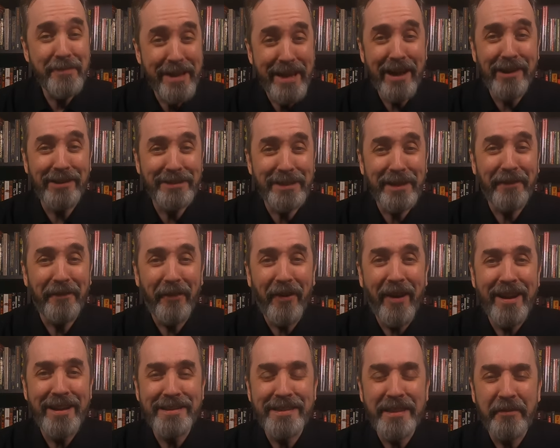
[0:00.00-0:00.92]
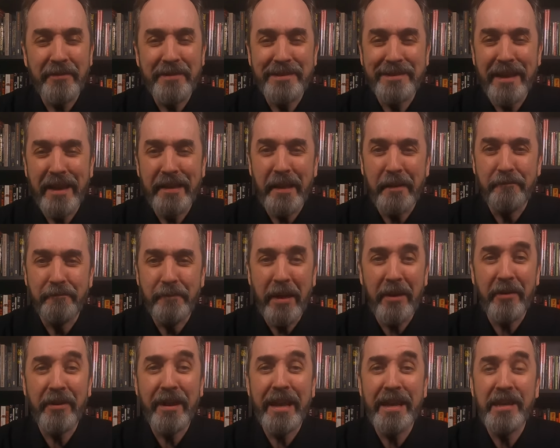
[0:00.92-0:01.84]
Celtic Frost, I would say that
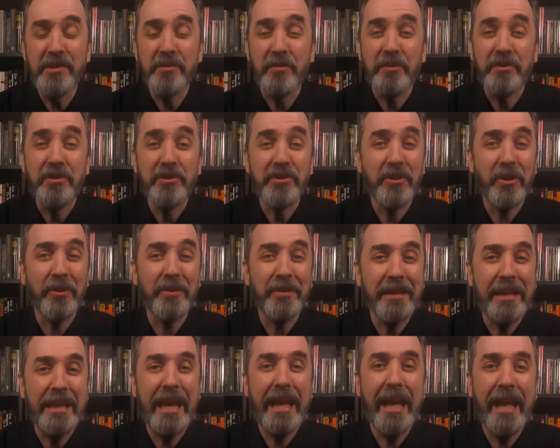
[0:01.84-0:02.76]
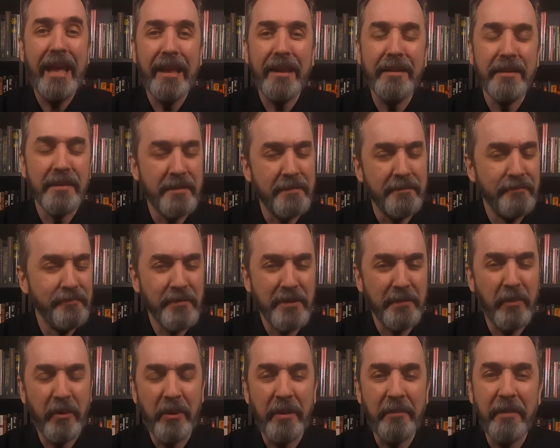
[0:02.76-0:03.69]
better days were certainly ahead,
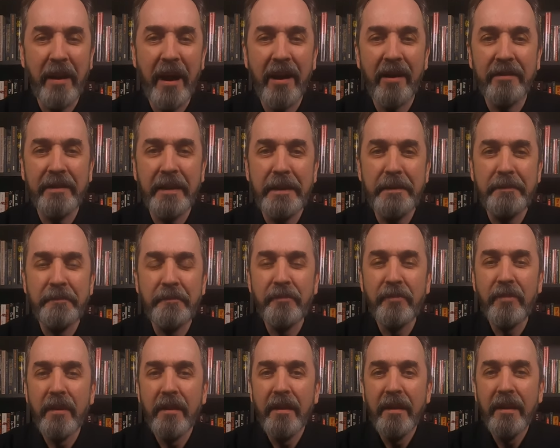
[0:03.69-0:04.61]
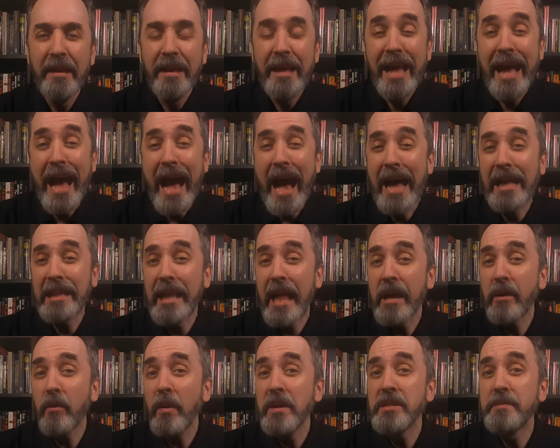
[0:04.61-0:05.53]
put it mildly. I
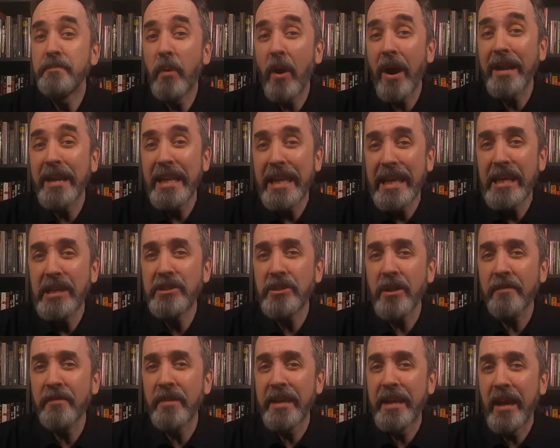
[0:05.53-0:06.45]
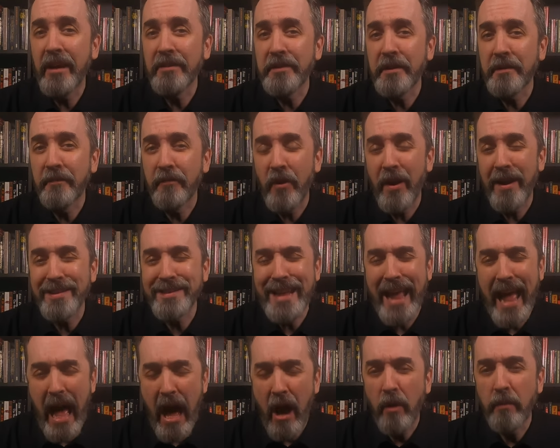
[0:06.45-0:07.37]
likewise bought each of the Celtic Frost
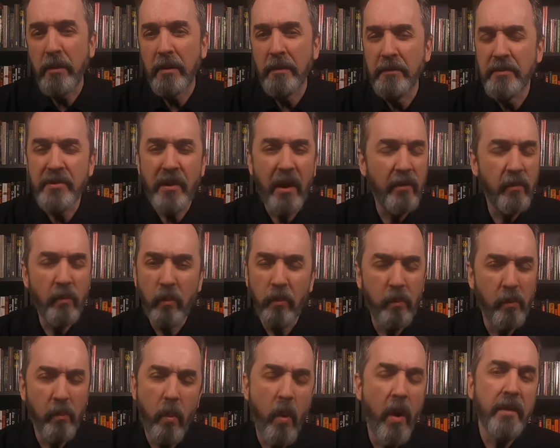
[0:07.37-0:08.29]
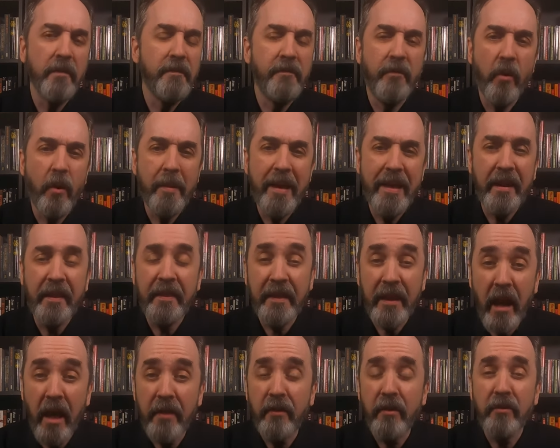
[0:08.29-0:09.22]
albums on one format or
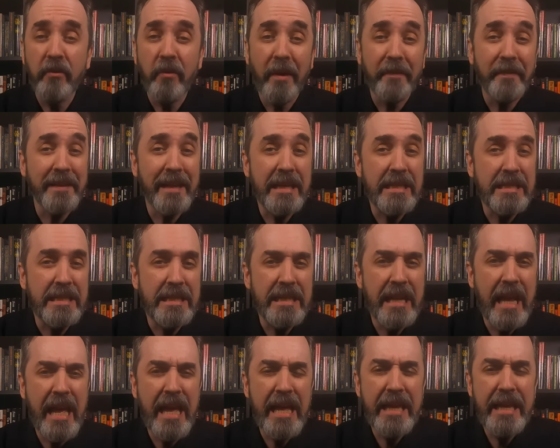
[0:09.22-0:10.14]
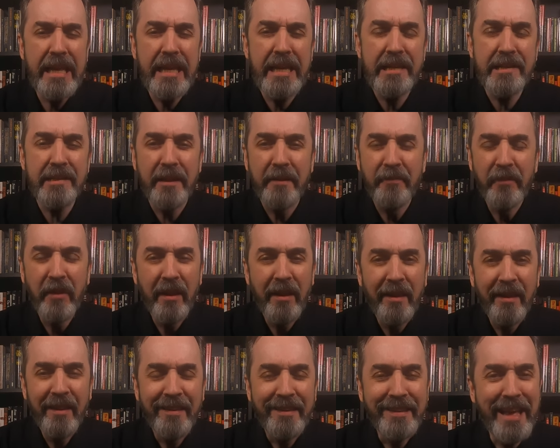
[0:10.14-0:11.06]
the other throughout the 1980s.
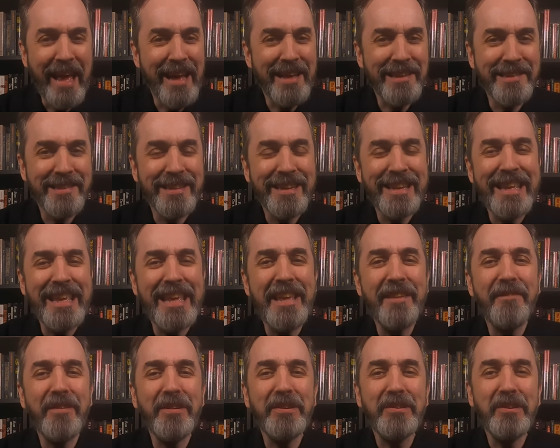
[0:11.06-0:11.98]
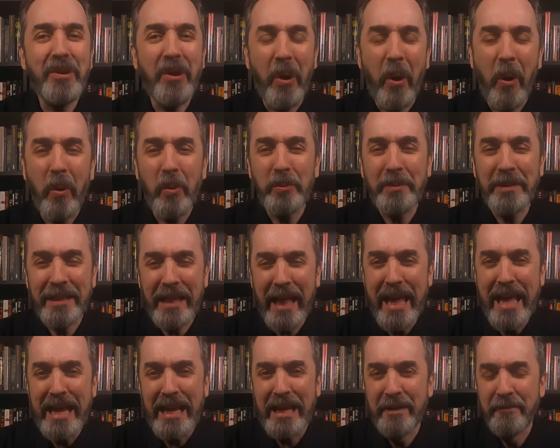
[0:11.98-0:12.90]
Yes, even Cold
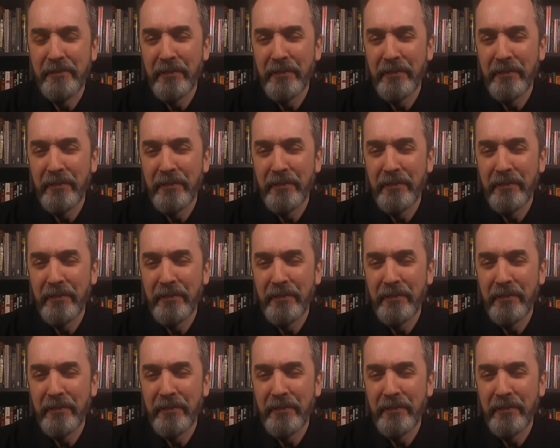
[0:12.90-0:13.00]
Lake,